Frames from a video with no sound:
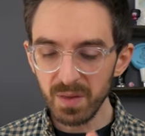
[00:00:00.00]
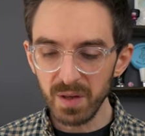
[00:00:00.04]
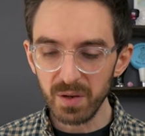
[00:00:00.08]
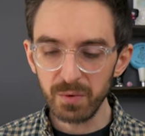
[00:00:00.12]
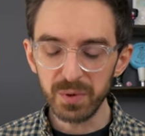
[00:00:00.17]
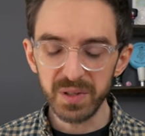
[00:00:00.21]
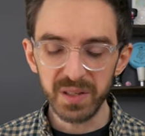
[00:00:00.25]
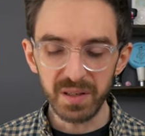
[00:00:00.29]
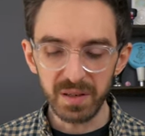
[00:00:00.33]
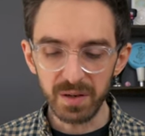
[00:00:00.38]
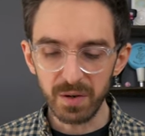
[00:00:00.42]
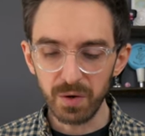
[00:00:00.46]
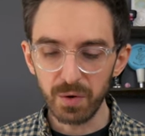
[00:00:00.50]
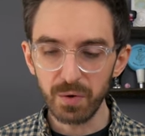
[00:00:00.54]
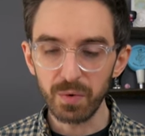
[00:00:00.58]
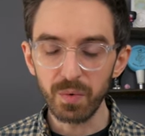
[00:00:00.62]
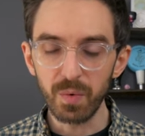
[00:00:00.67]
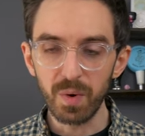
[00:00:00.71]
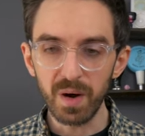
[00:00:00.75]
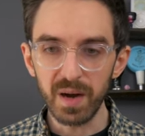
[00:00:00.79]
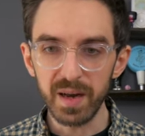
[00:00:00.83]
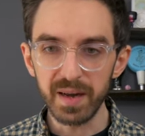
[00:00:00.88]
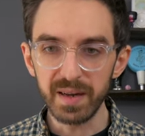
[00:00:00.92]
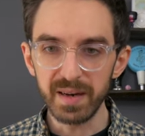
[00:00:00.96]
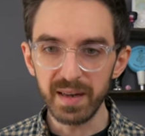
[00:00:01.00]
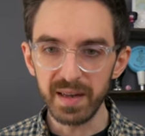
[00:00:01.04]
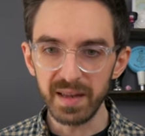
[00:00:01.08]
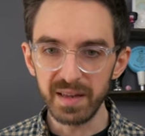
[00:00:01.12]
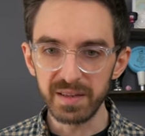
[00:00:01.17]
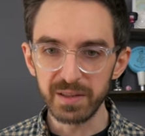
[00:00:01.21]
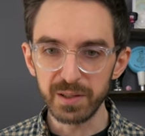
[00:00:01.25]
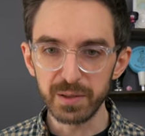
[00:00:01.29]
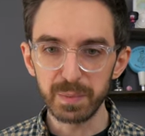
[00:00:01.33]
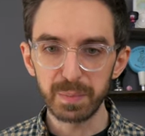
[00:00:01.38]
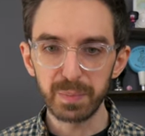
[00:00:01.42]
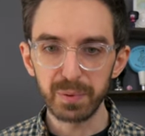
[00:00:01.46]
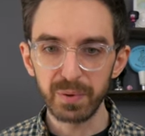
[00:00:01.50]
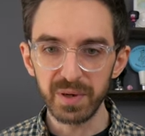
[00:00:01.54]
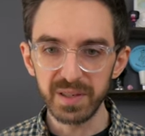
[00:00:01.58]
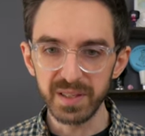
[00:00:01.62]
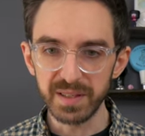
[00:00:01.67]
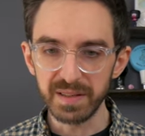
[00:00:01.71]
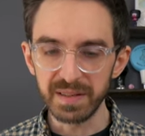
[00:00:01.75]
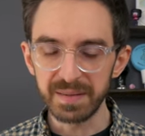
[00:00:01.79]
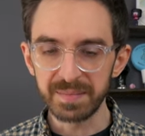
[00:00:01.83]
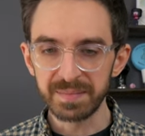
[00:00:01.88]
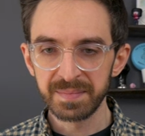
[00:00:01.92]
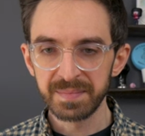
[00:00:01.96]
wasn't quite as
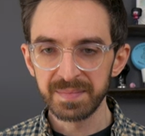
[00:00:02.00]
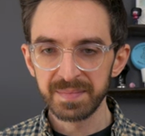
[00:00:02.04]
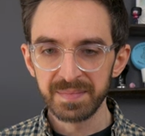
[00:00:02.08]
present.